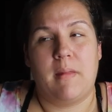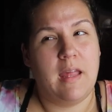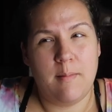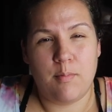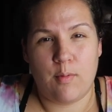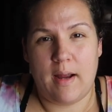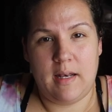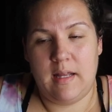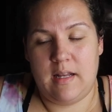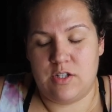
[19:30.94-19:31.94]
keep
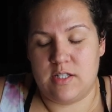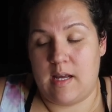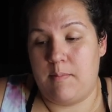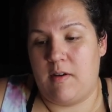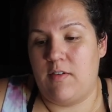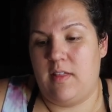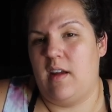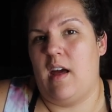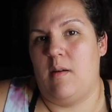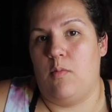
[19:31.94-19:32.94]
raining. It just kept everything
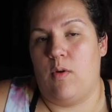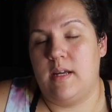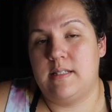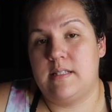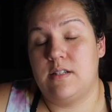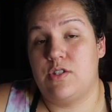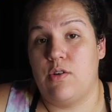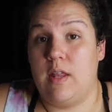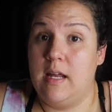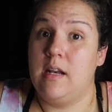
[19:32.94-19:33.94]
kind of moist.
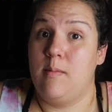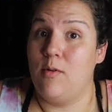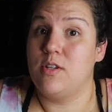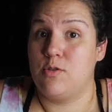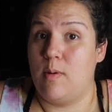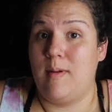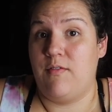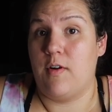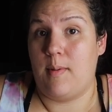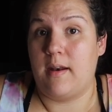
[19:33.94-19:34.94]
So they ended up going swimming
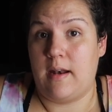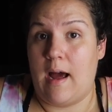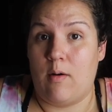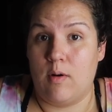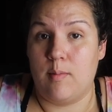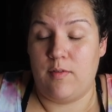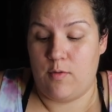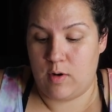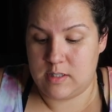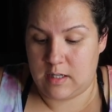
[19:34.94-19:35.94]
for about an hour
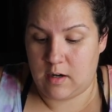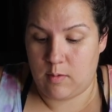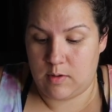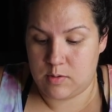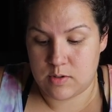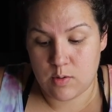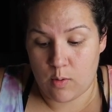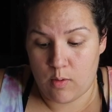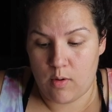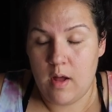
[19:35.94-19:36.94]
before dinner, which was
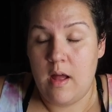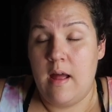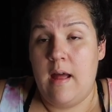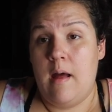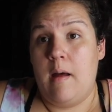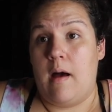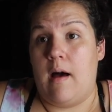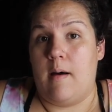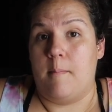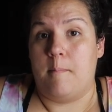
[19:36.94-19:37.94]
cool.
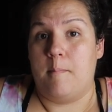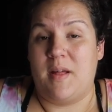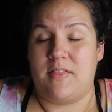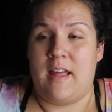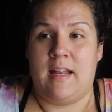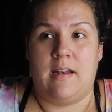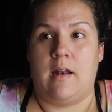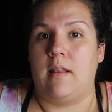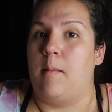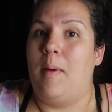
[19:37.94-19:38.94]
Um, but they
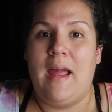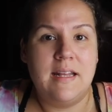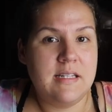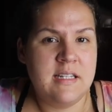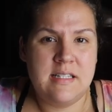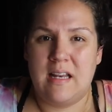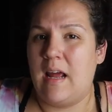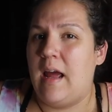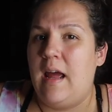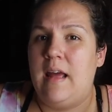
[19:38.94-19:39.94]
ended, they painted
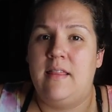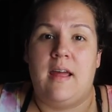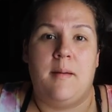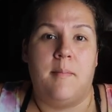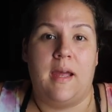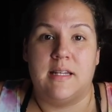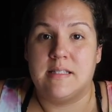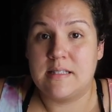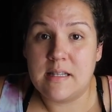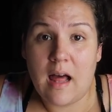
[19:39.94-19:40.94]
today, they made
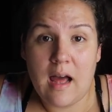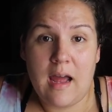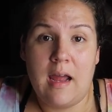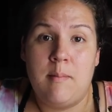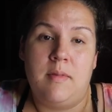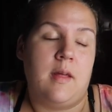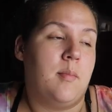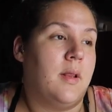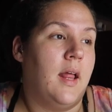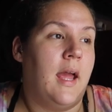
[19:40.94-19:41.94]
slime, they
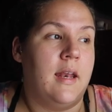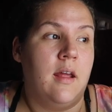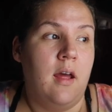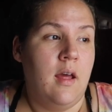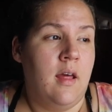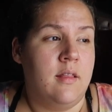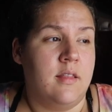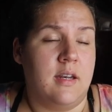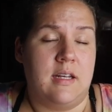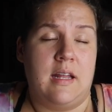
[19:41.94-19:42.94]
played
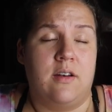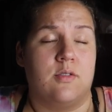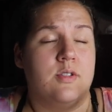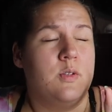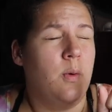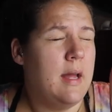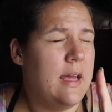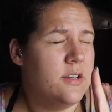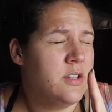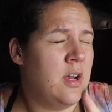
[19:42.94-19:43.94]
the Nintendo
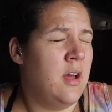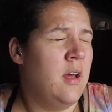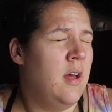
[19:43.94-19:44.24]
Switch.